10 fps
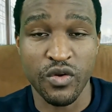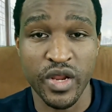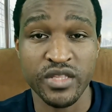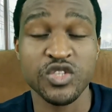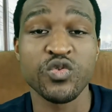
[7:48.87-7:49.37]
All
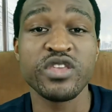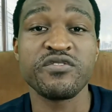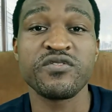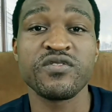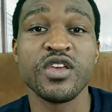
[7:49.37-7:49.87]
right. So
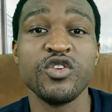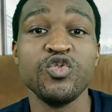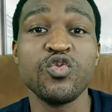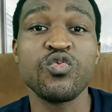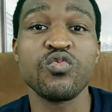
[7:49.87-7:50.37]
if
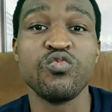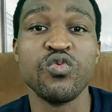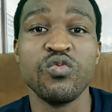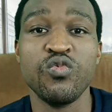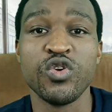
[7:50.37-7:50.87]
you
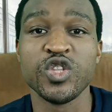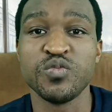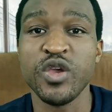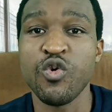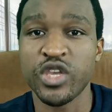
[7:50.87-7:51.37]

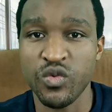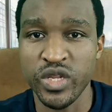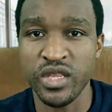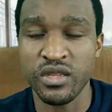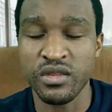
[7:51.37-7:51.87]
wouldn't be
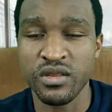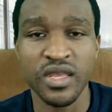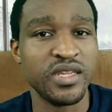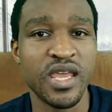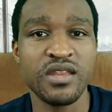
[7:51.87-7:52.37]
okay with it,
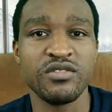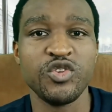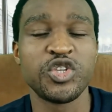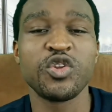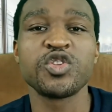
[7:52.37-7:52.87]
then
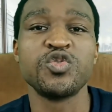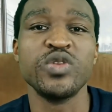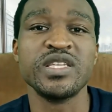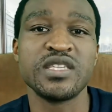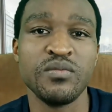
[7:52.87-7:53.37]
you
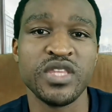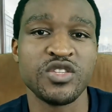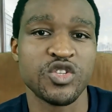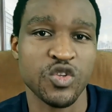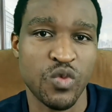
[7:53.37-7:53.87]
shouldn't do the same
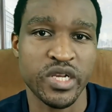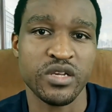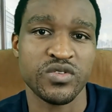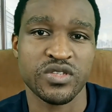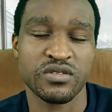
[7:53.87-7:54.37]
thing to
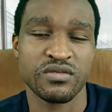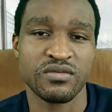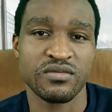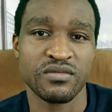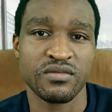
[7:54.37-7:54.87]
someone
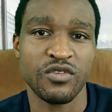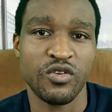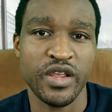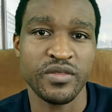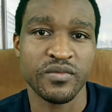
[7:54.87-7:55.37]
else.
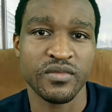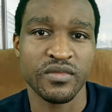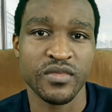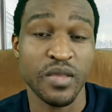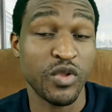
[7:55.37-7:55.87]
All right.
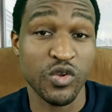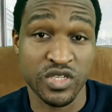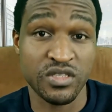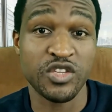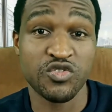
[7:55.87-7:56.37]

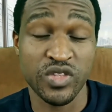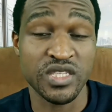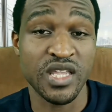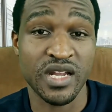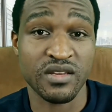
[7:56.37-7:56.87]
Because the
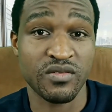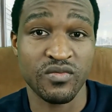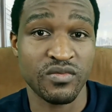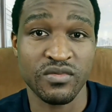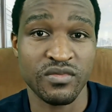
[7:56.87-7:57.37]
truth is that
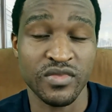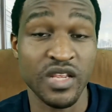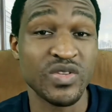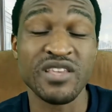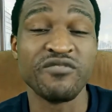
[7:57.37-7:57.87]

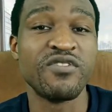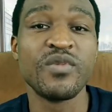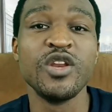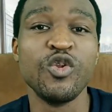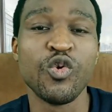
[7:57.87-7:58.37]
there is a
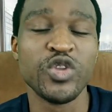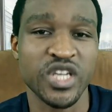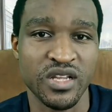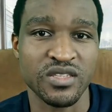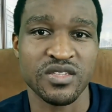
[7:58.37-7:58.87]
very low
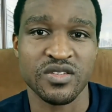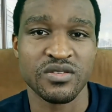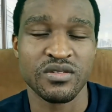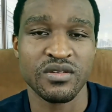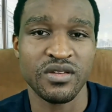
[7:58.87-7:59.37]

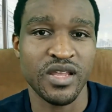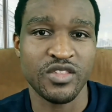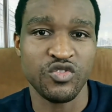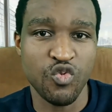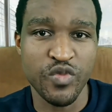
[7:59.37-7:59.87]
chance
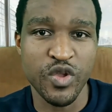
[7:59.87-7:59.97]
that